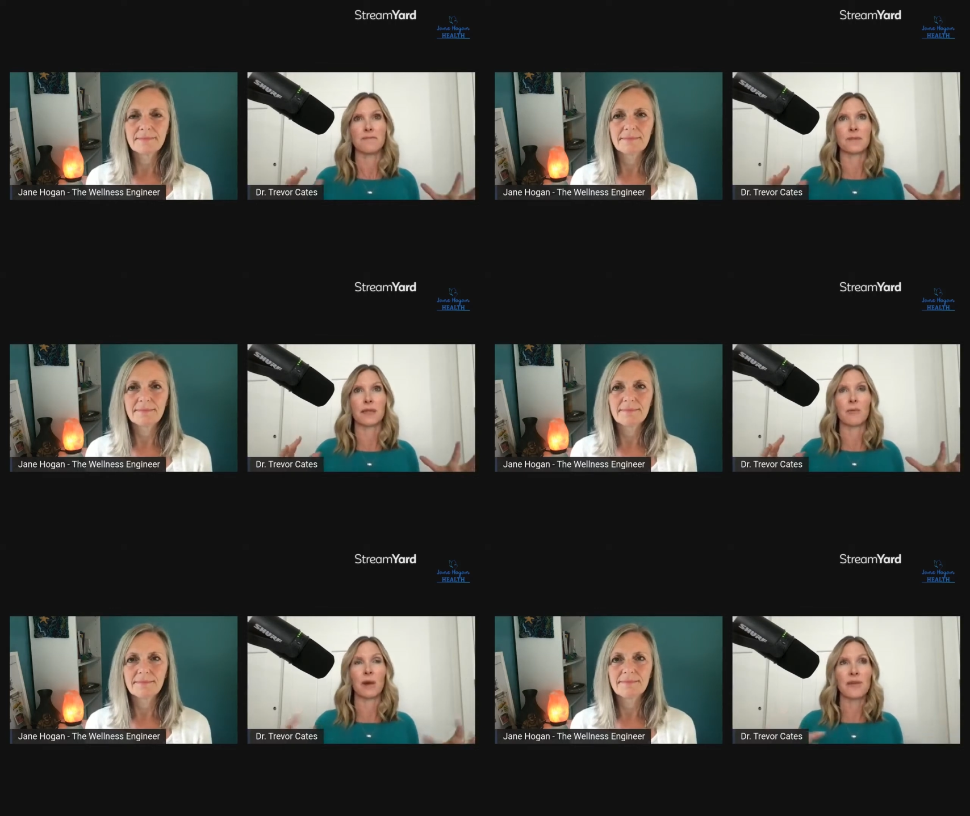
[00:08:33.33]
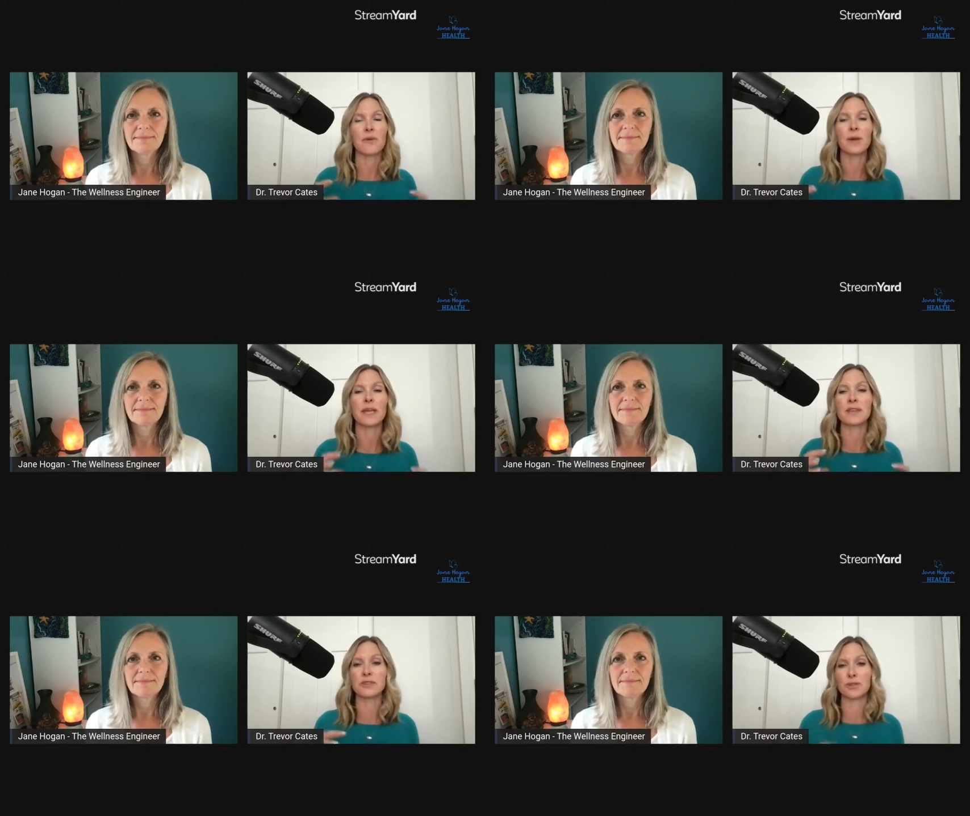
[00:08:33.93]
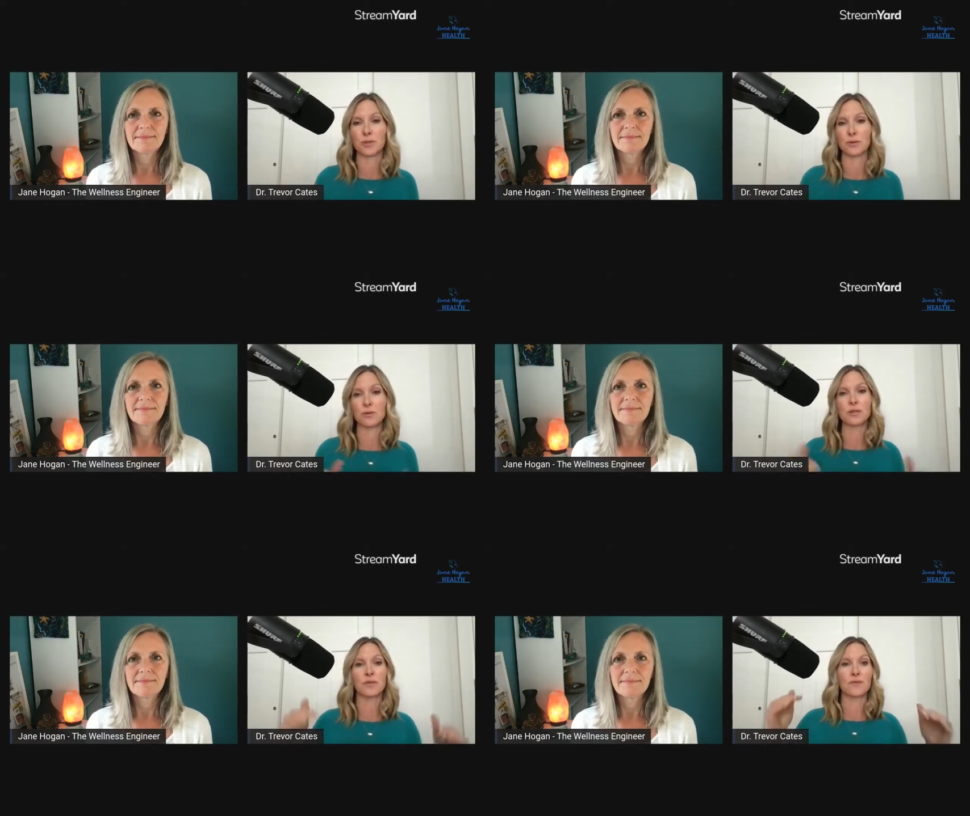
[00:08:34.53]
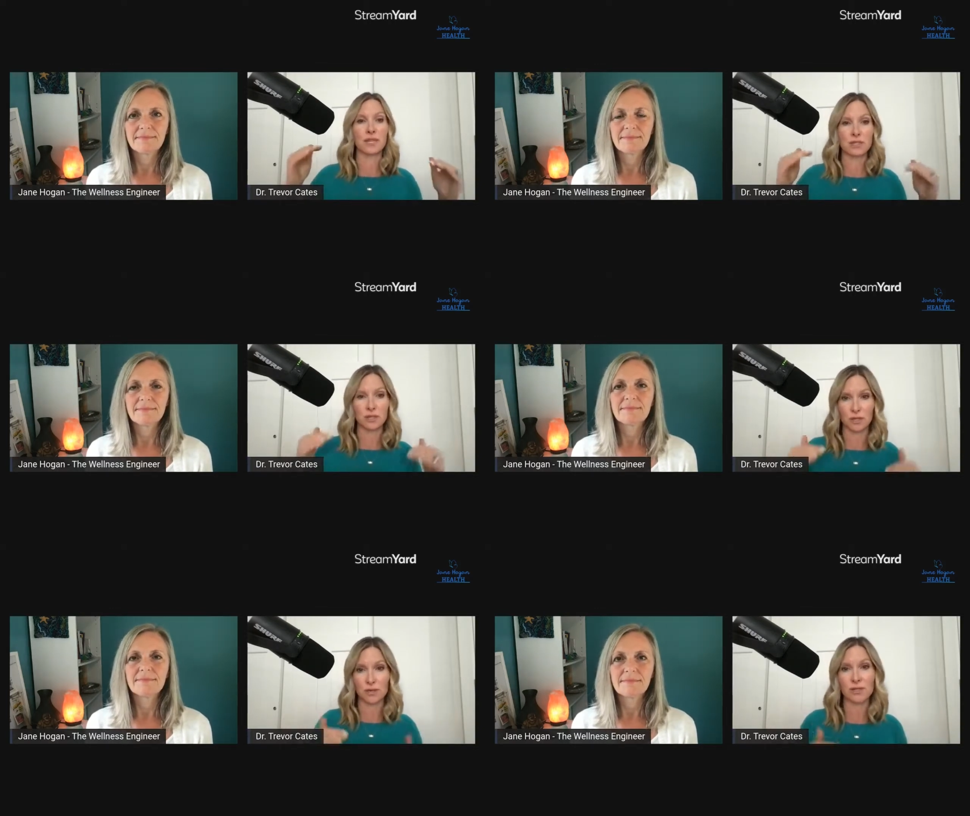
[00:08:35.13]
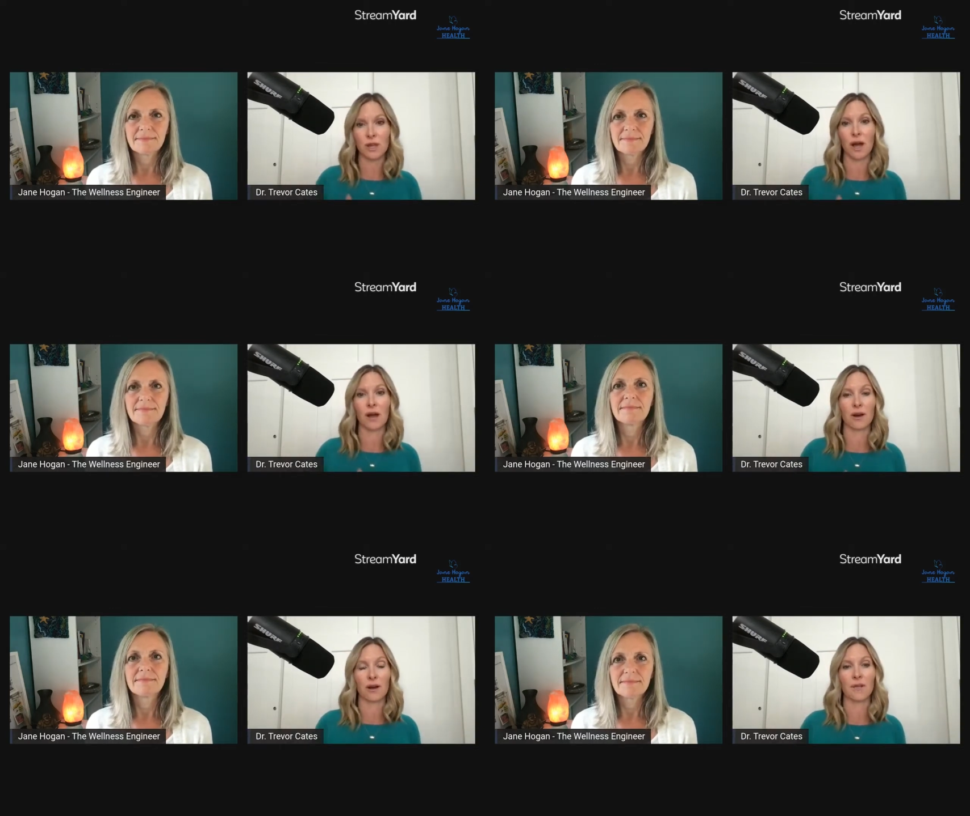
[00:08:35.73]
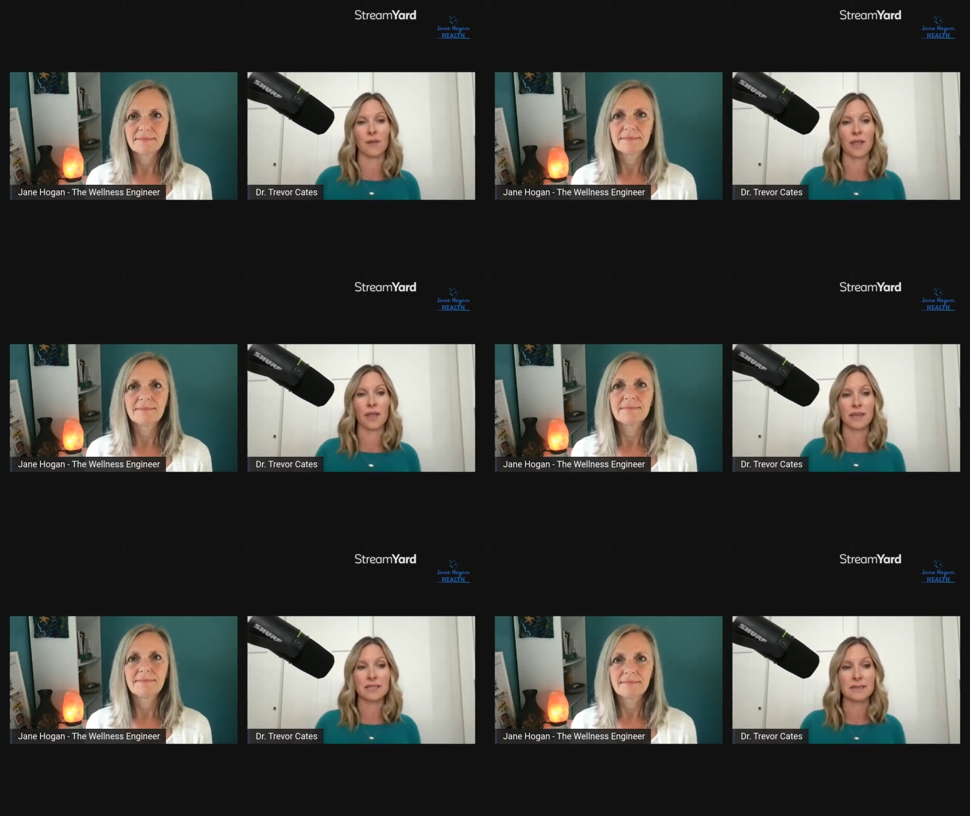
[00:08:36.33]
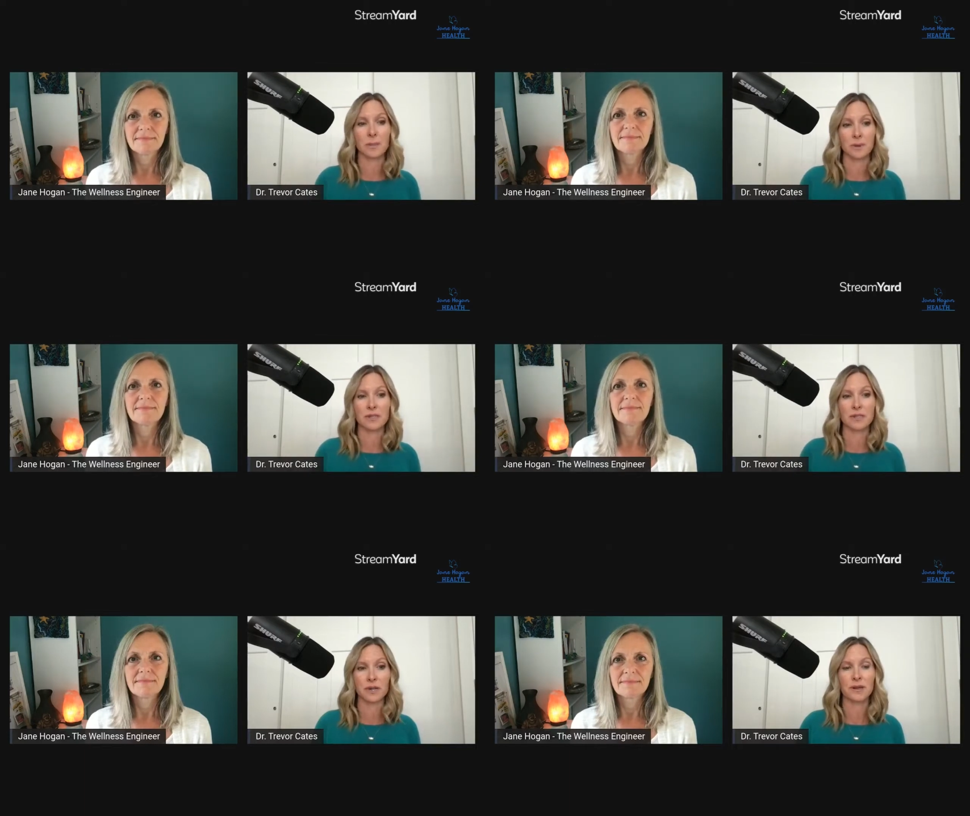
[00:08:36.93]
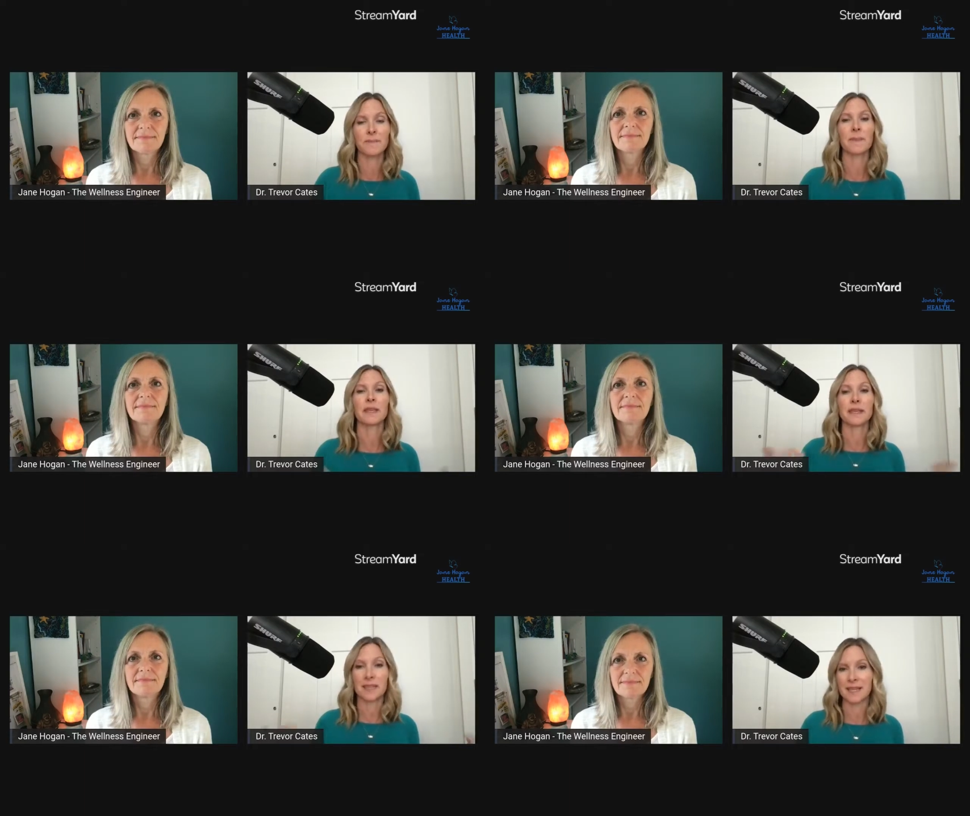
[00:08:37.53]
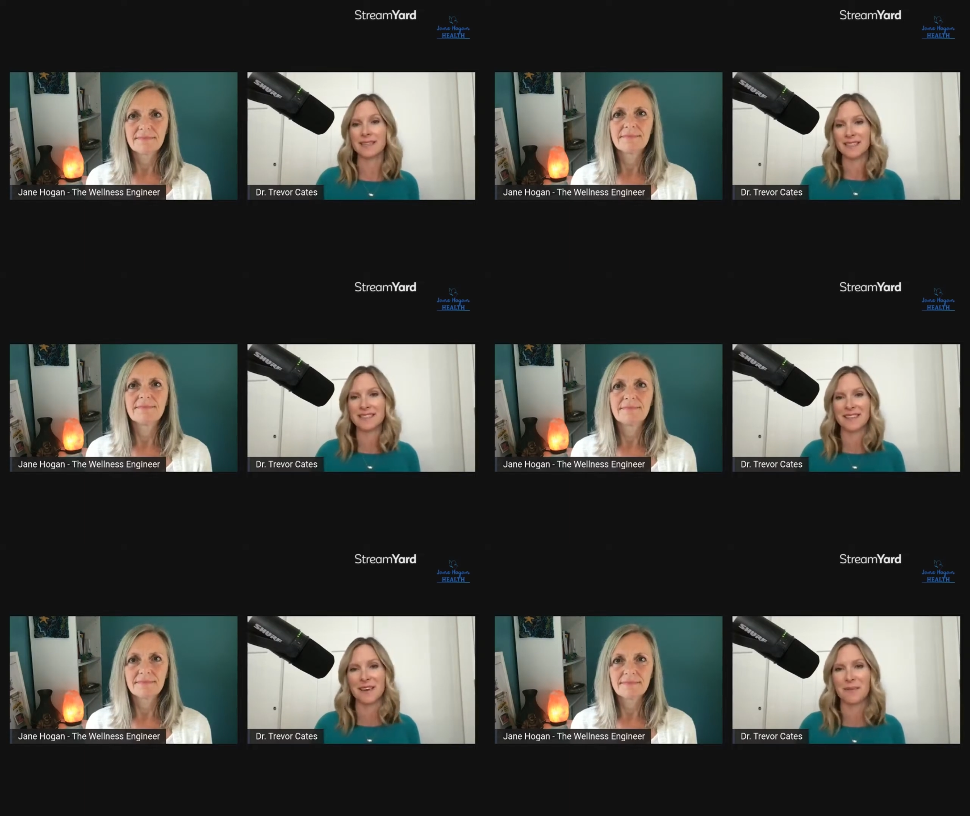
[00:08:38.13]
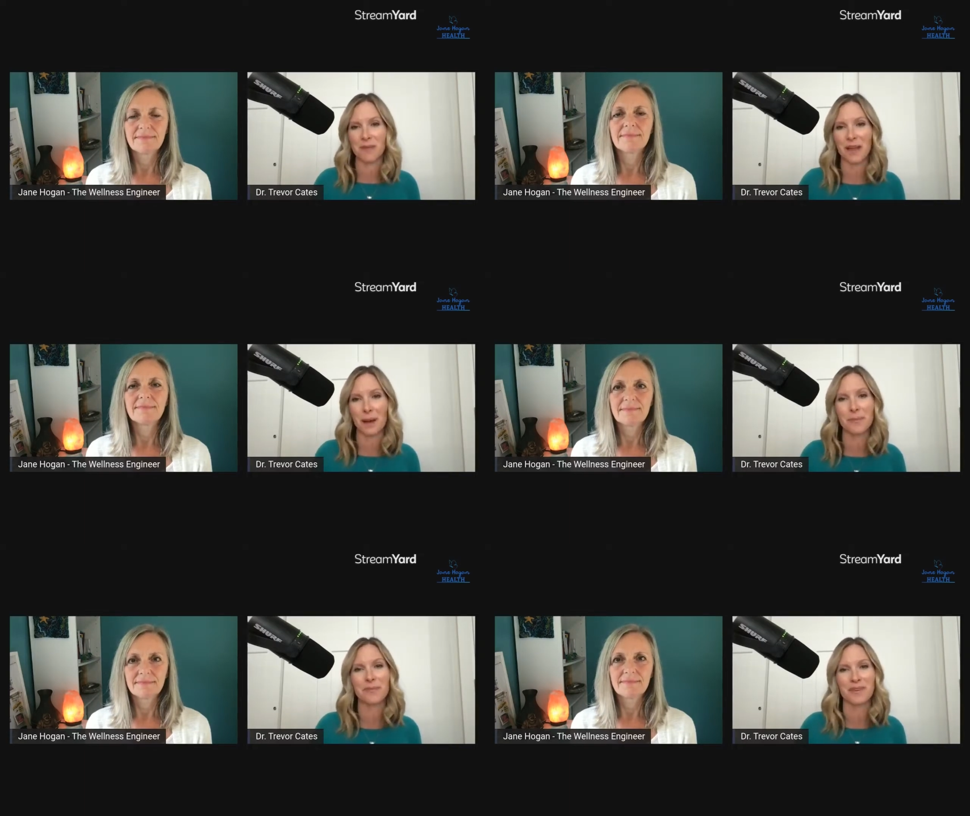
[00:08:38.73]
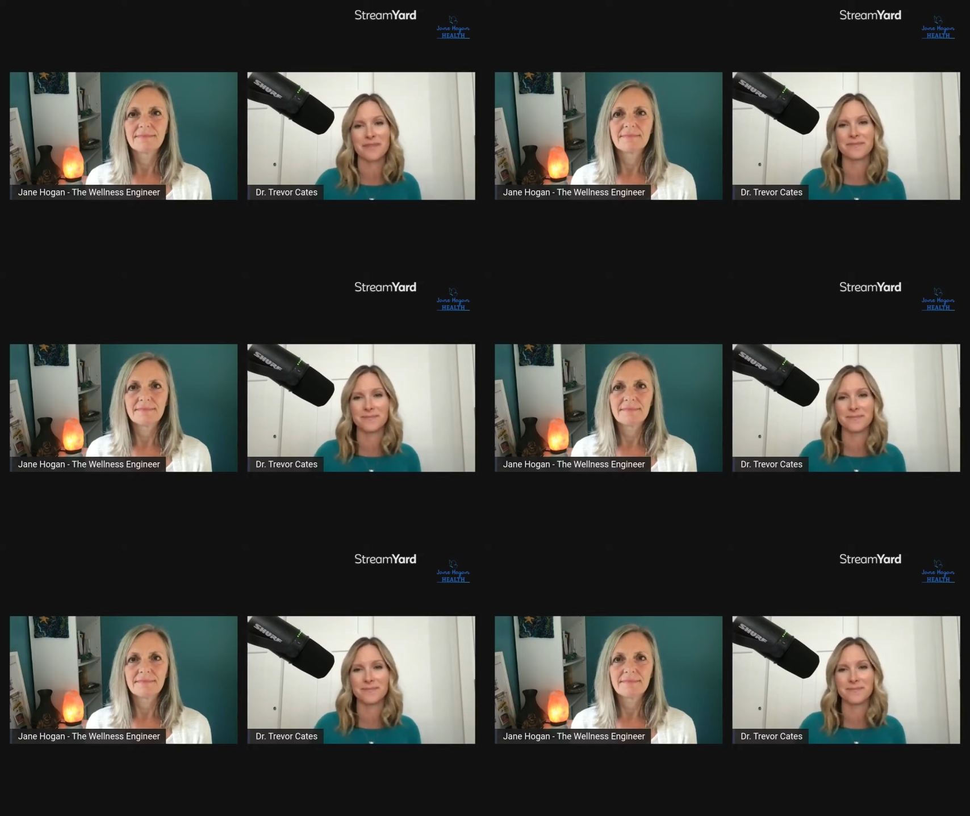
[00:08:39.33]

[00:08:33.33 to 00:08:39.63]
Speaker 1: whatever we can do to reduce our overall exposure to these is going to be helpful.